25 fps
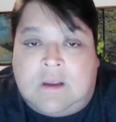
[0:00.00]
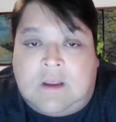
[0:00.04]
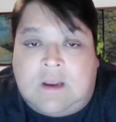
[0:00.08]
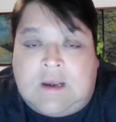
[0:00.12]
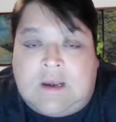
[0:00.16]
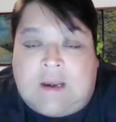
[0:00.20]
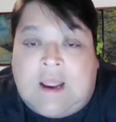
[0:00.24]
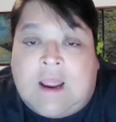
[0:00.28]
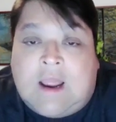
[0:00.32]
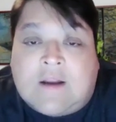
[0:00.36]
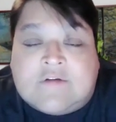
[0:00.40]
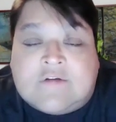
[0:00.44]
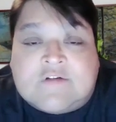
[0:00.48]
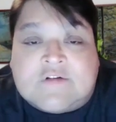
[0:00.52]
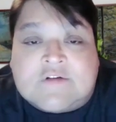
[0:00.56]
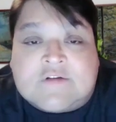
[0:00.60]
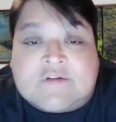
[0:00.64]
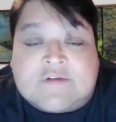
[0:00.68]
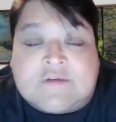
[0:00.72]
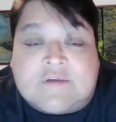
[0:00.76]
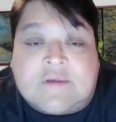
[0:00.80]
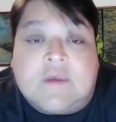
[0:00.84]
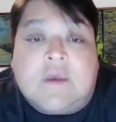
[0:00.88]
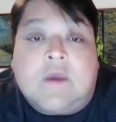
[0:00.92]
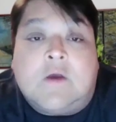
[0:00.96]
and
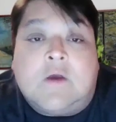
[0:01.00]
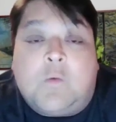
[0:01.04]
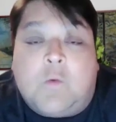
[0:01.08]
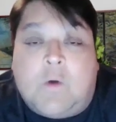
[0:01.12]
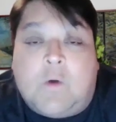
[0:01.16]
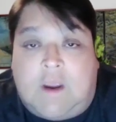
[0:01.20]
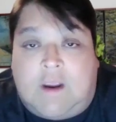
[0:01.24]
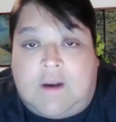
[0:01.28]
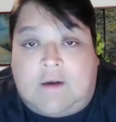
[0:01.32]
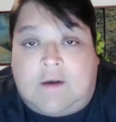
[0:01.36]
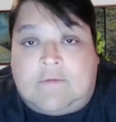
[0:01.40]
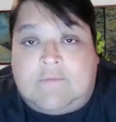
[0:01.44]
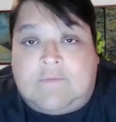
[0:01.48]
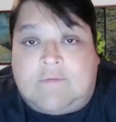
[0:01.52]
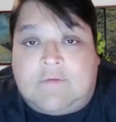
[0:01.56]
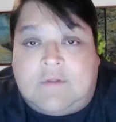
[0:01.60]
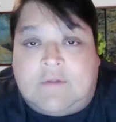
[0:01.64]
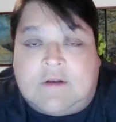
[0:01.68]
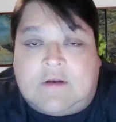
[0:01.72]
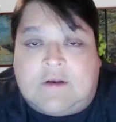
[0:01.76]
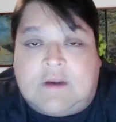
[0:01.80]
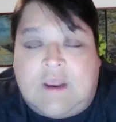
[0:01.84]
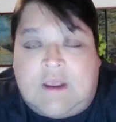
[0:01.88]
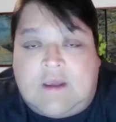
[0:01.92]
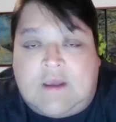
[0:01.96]
anxiously await for the
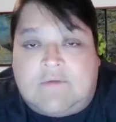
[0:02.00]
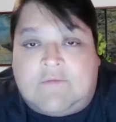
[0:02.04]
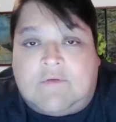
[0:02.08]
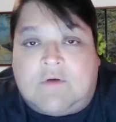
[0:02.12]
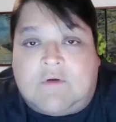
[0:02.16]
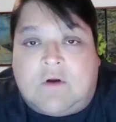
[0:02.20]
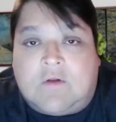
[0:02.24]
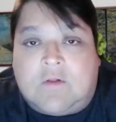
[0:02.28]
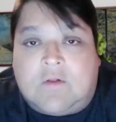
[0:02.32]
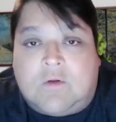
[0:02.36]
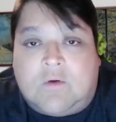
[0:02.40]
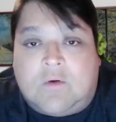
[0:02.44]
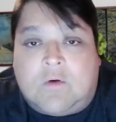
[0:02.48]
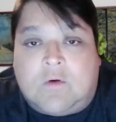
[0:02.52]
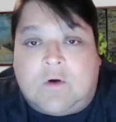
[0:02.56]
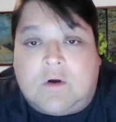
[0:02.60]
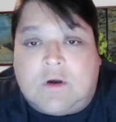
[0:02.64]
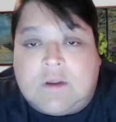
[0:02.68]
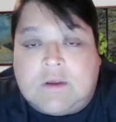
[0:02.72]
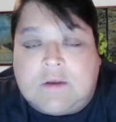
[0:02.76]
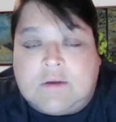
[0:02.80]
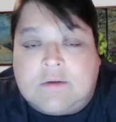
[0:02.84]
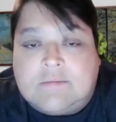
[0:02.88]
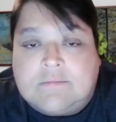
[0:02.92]
day of our Lord.